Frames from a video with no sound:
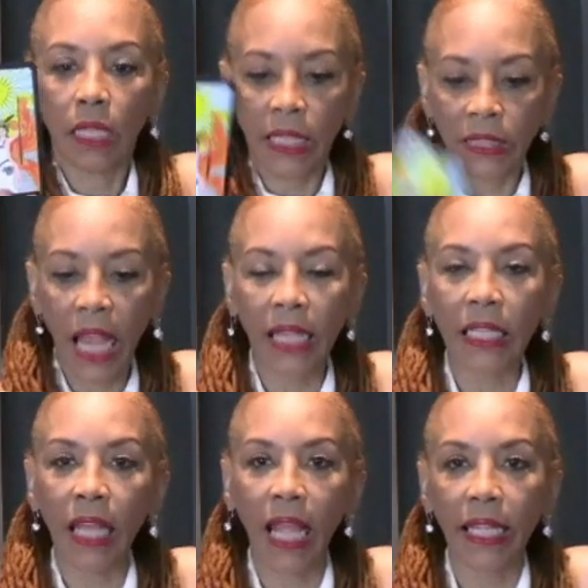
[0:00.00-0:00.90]
He's
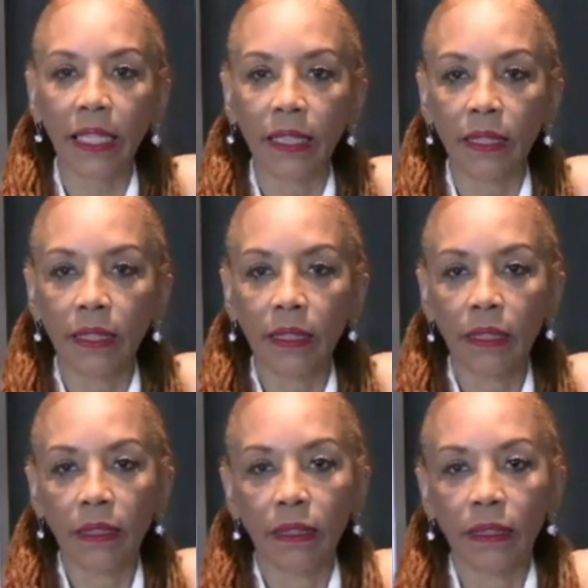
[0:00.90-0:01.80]
shining light.
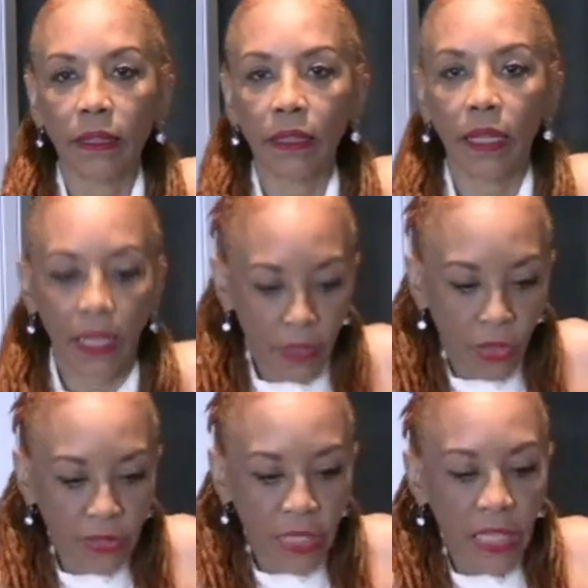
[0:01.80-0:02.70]
You
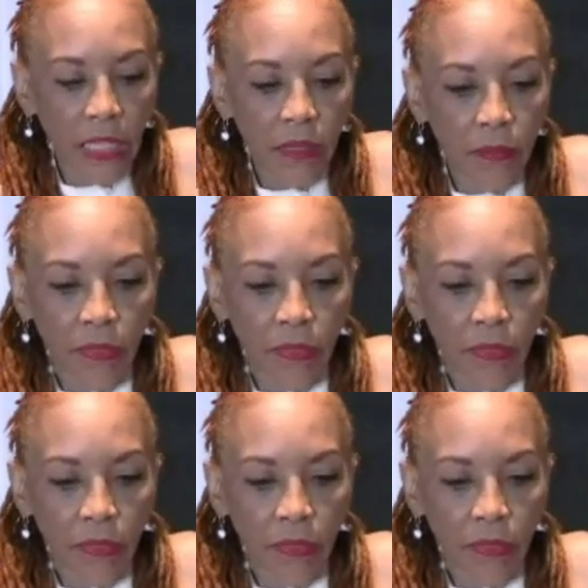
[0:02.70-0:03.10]
seen